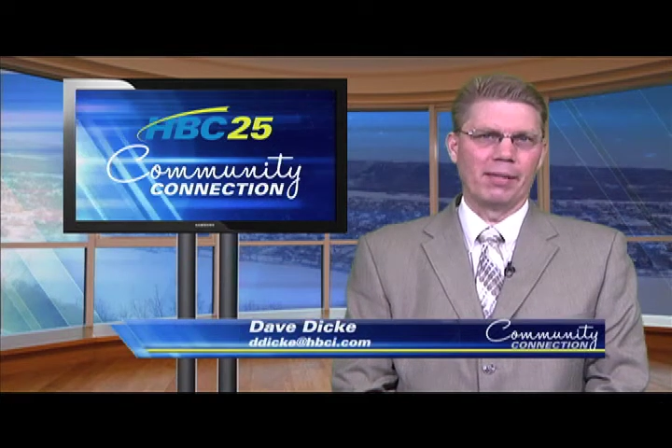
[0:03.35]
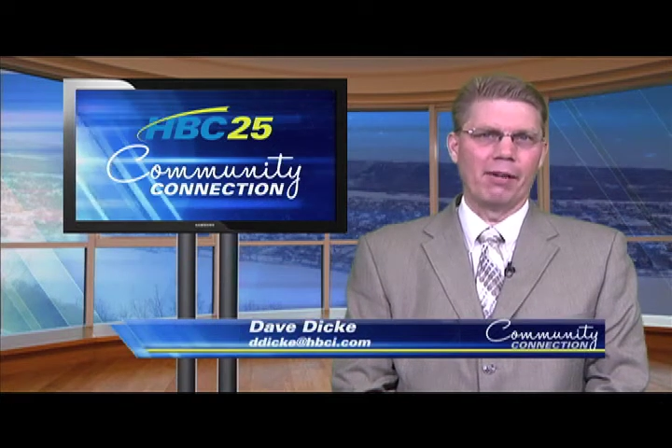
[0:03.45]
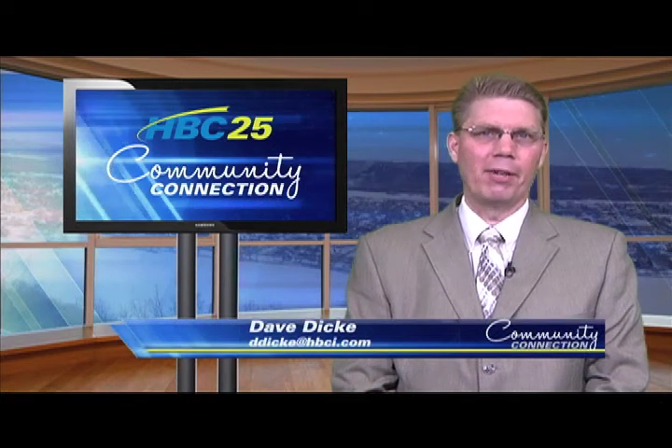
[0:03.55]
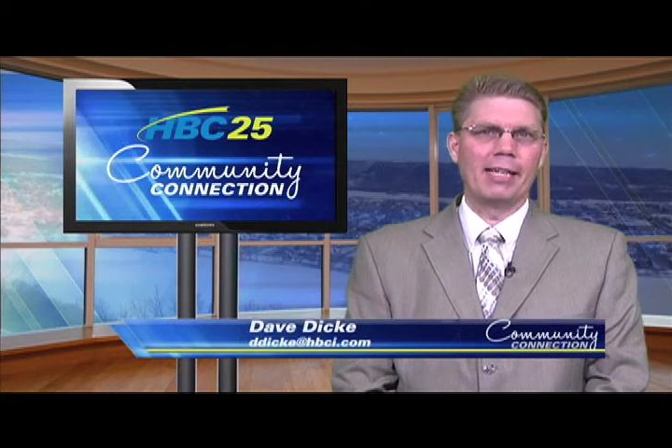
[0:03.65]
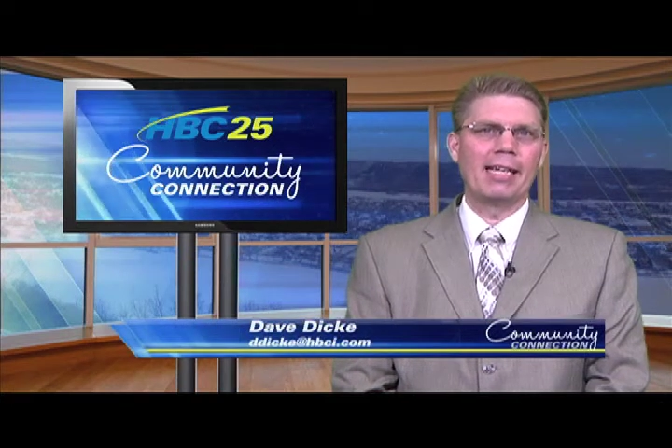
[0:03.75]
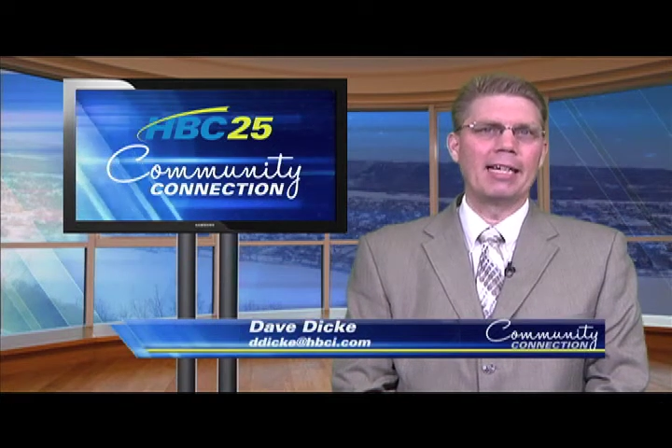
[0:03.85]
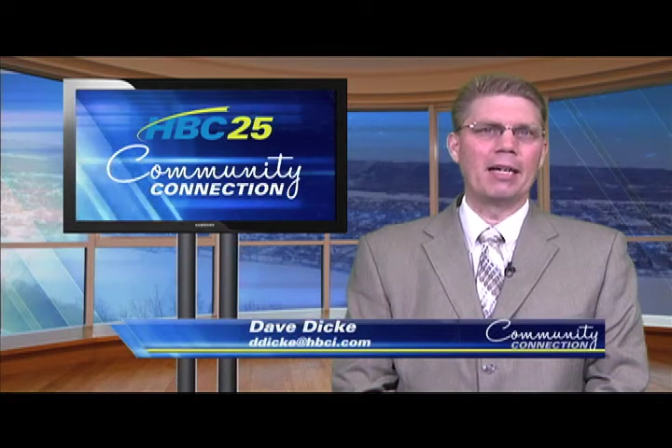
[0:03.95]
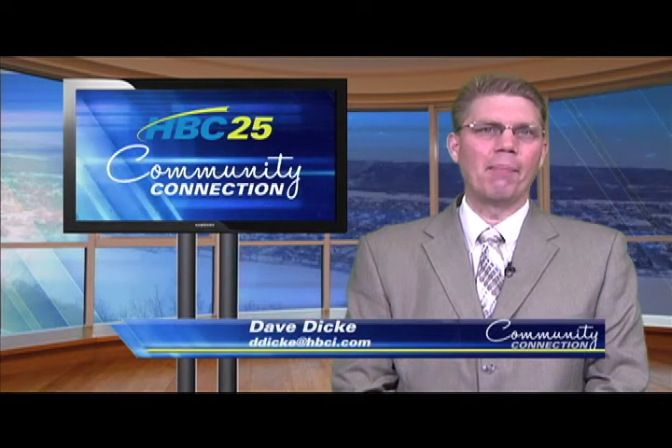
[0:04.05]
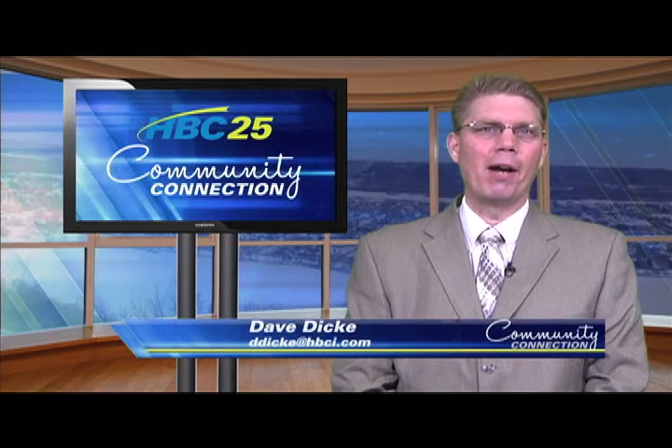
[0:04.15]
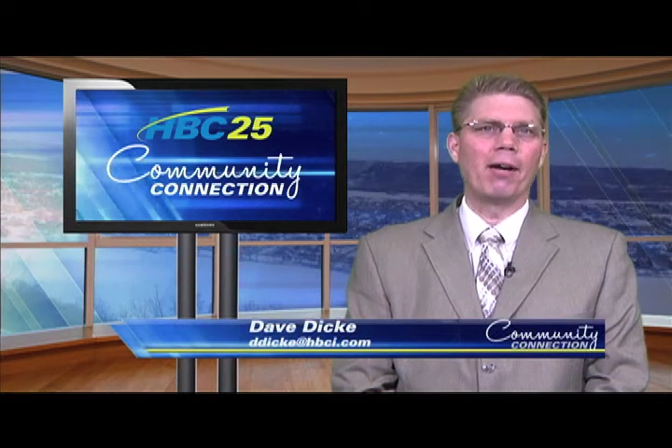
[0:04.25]
Every kid
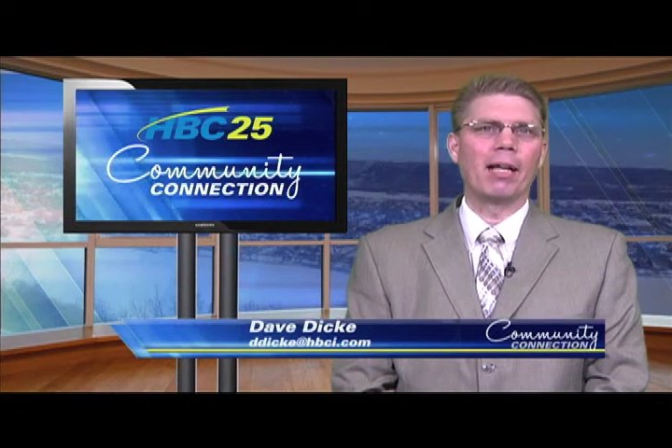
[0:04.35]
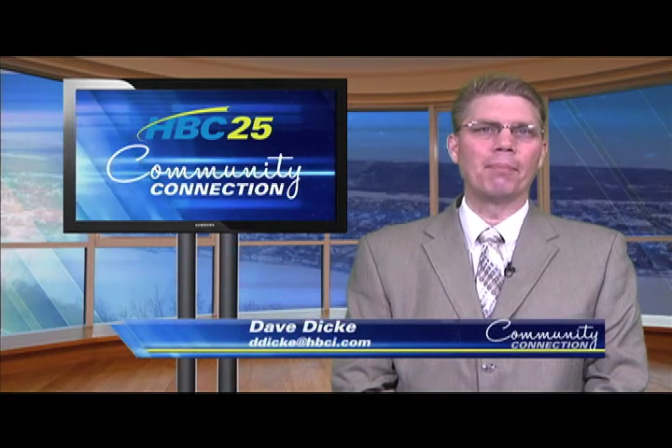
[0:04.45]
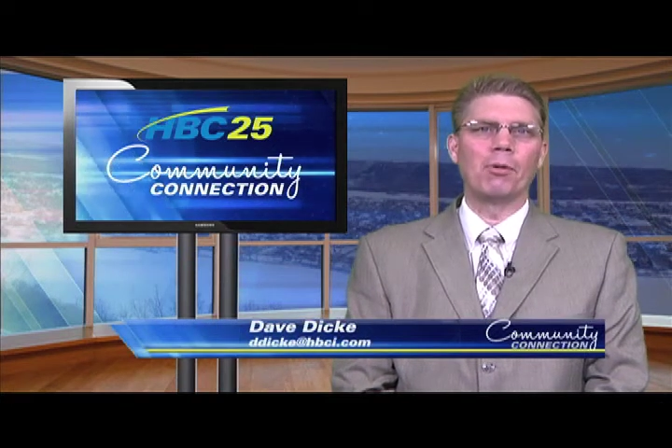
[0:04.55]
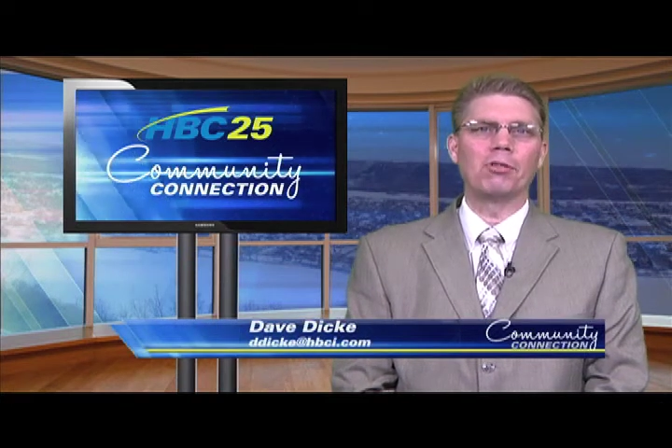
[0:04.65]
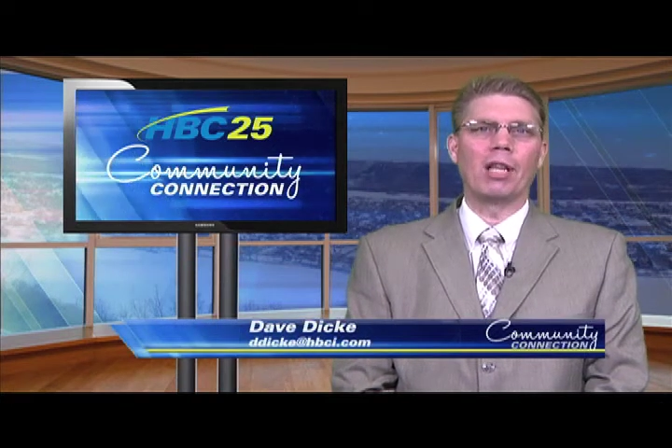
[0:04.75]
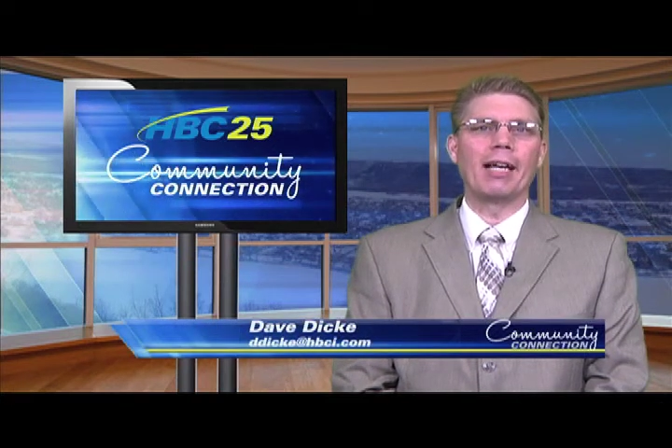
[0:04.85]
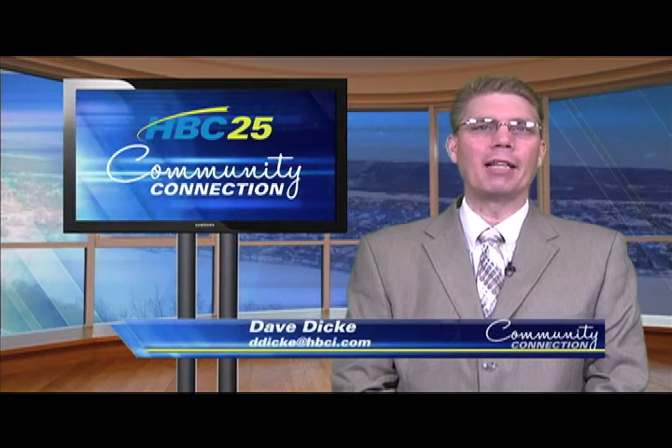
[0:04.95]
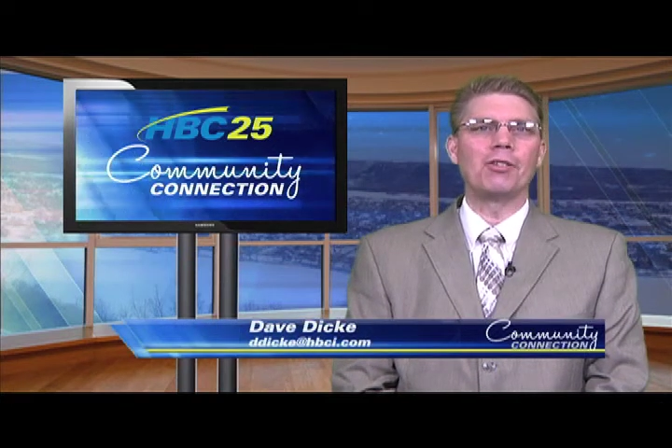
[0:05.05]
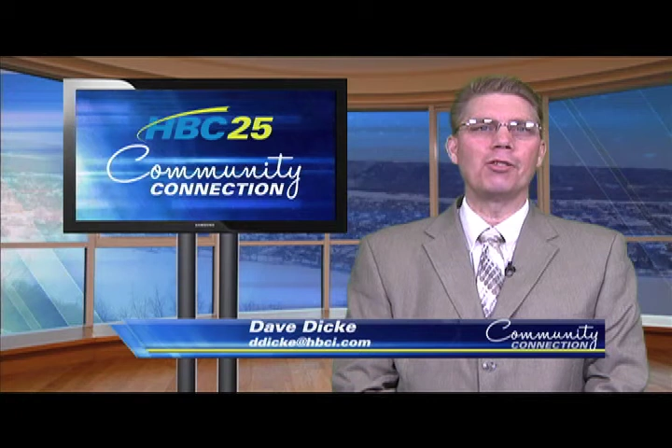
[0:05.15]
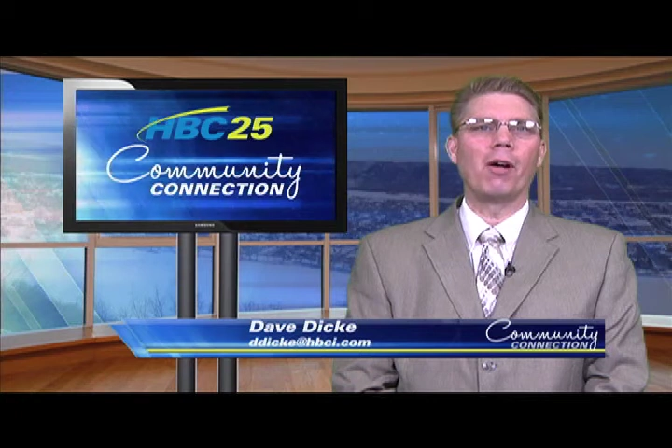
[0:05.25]
in America most
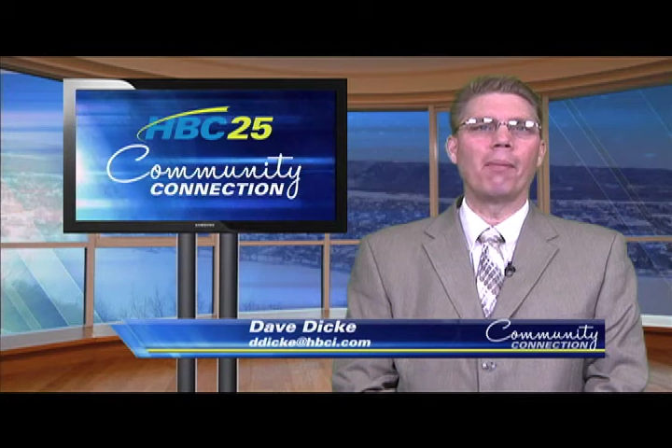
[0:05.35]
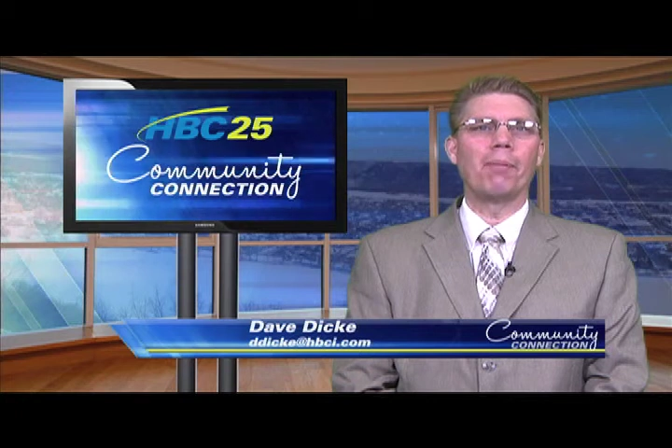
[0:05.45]
likely saw